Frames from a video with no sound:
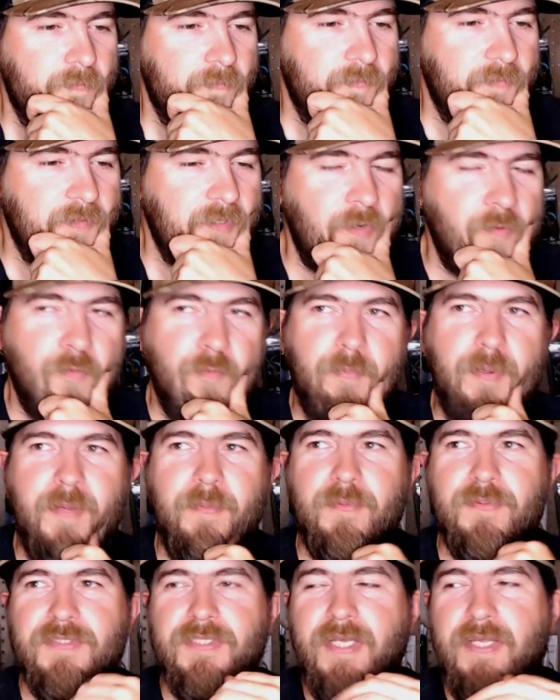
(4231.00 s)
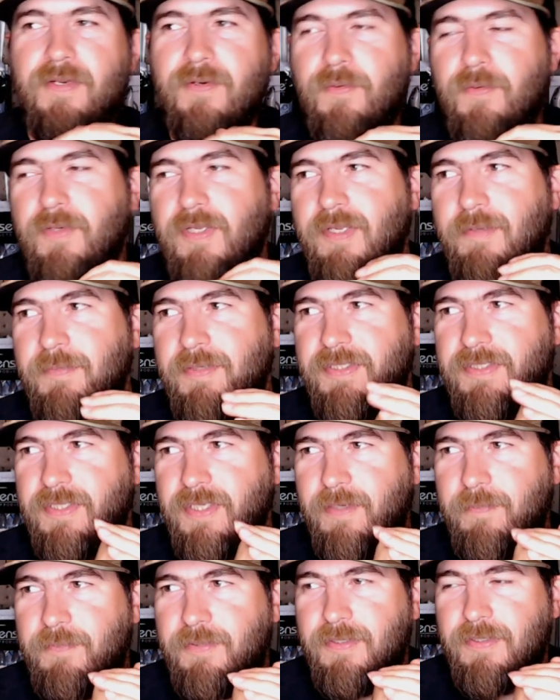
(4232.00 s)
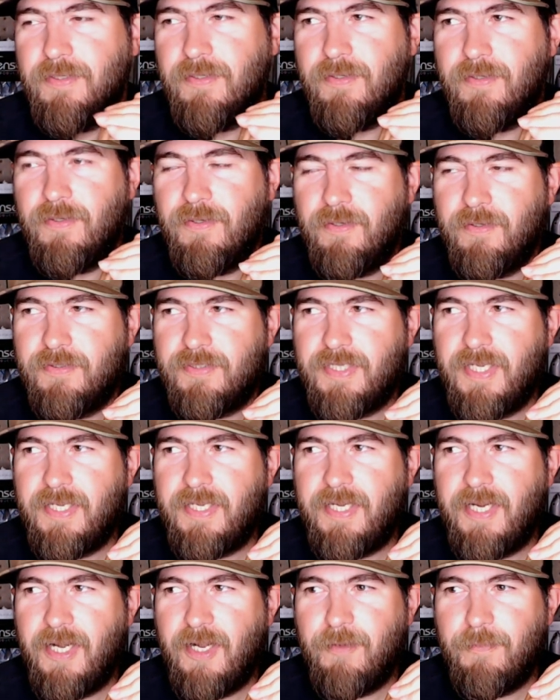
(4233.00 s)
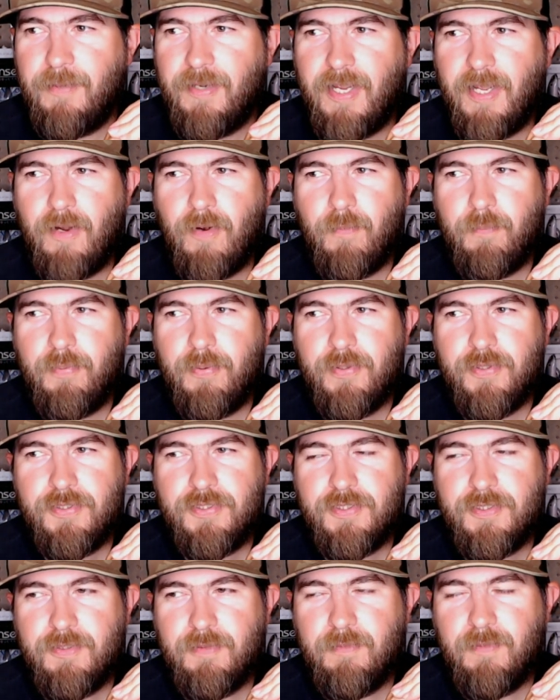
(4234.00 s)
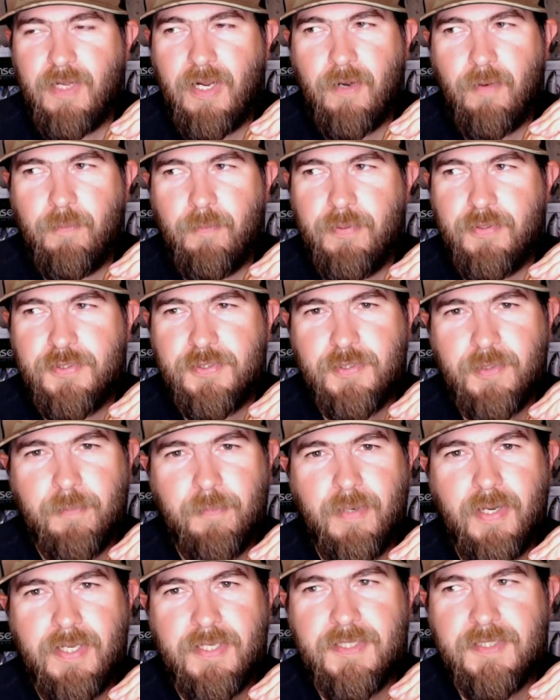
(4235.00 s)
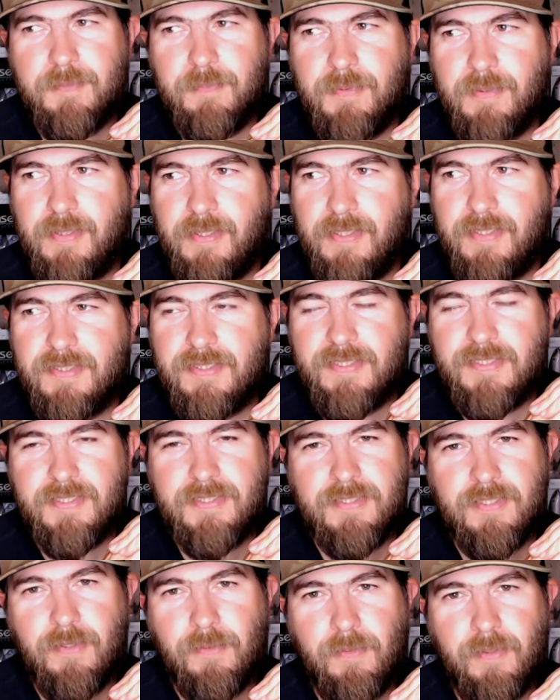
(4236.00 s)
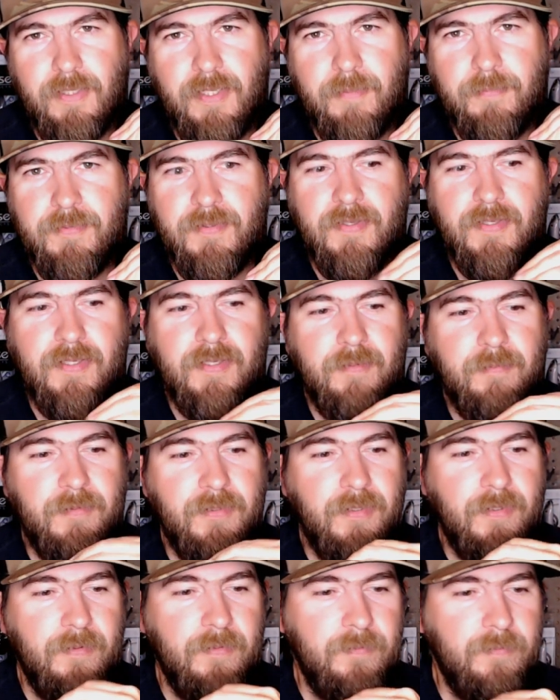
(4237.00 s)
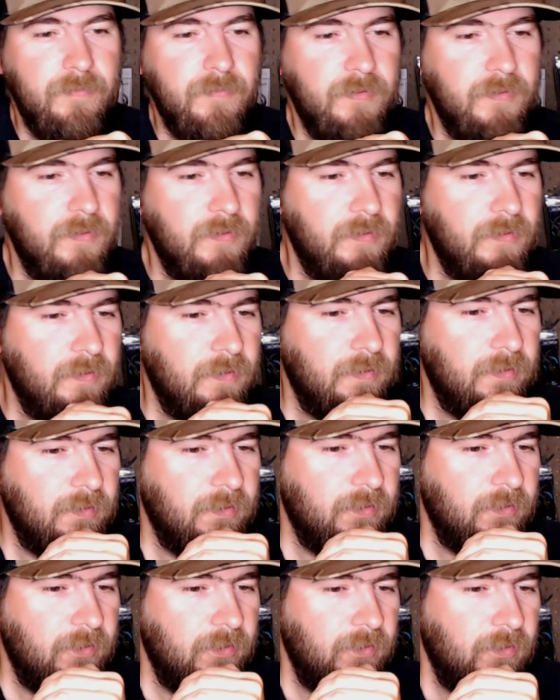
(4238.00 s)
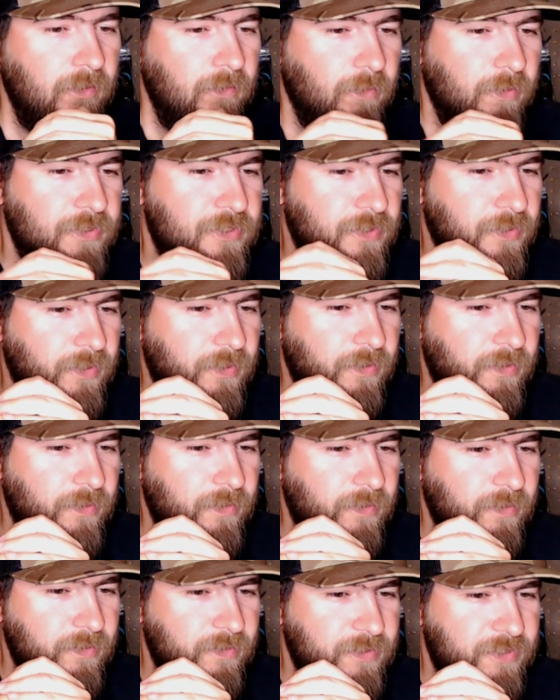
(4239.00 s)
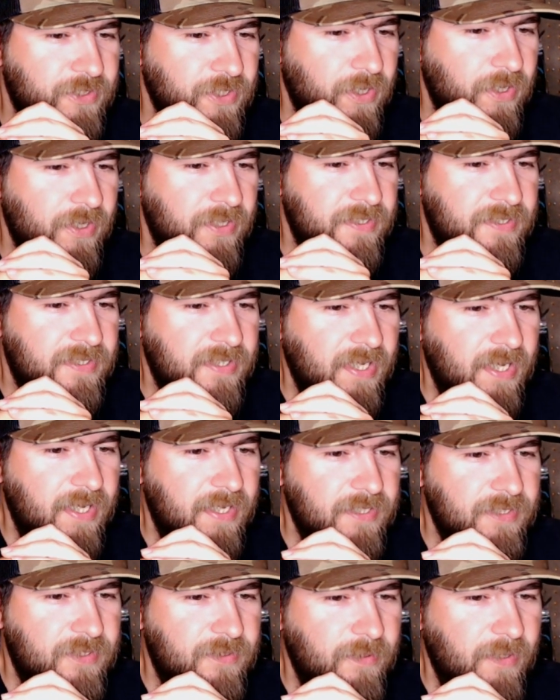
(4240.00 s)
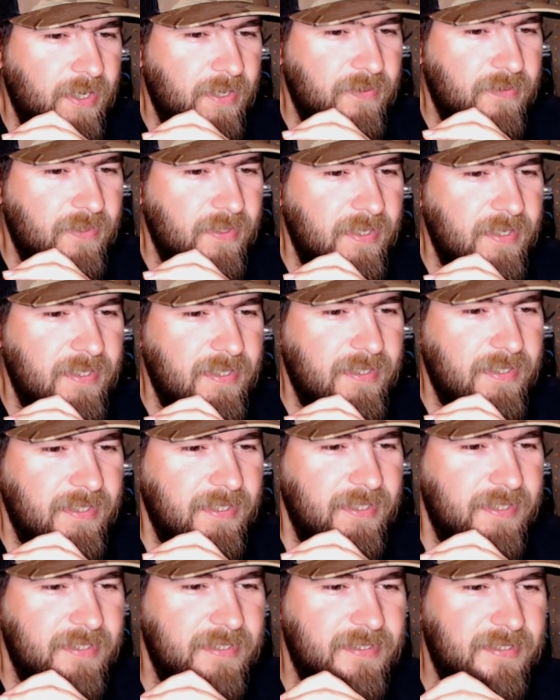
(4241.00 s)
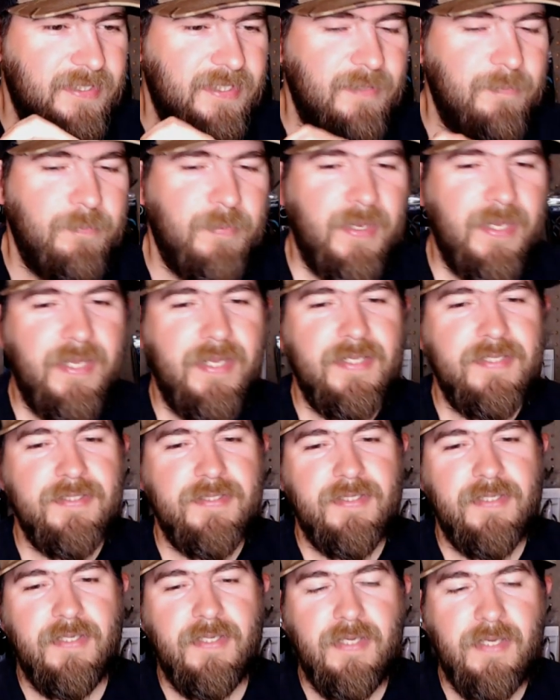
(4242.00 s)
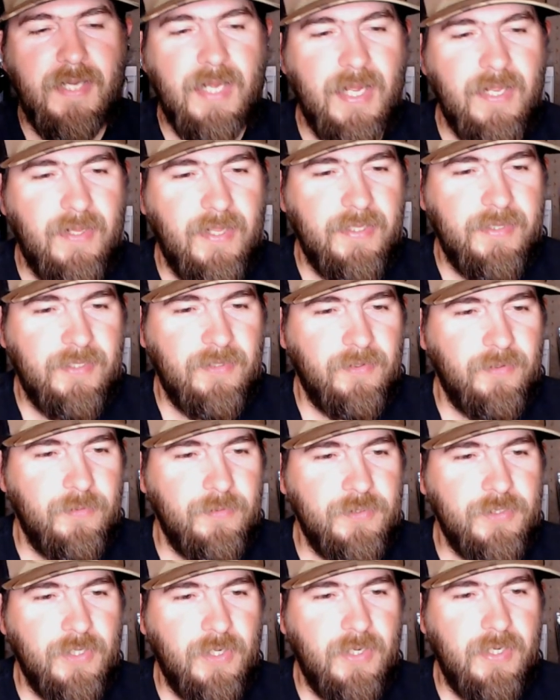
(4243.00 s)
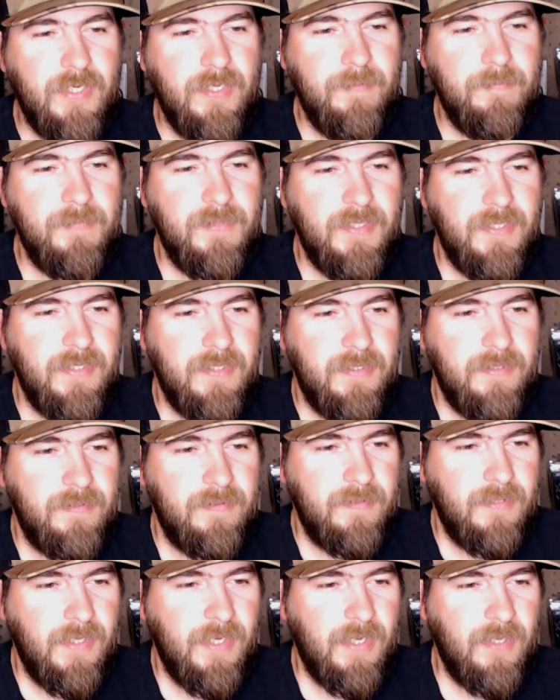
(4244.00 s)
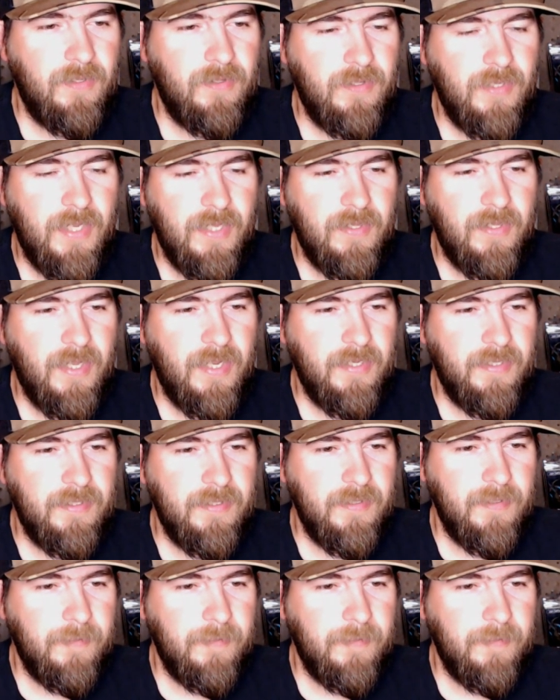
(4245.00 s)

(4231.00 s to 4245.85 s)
You know, when people say they're gonna give me something or, or take care of me, I don't push I don't push their buttons because it's totally up to them, you know. Which Little John size do I think is the best? Uh, I like the Little John M D. I I like it.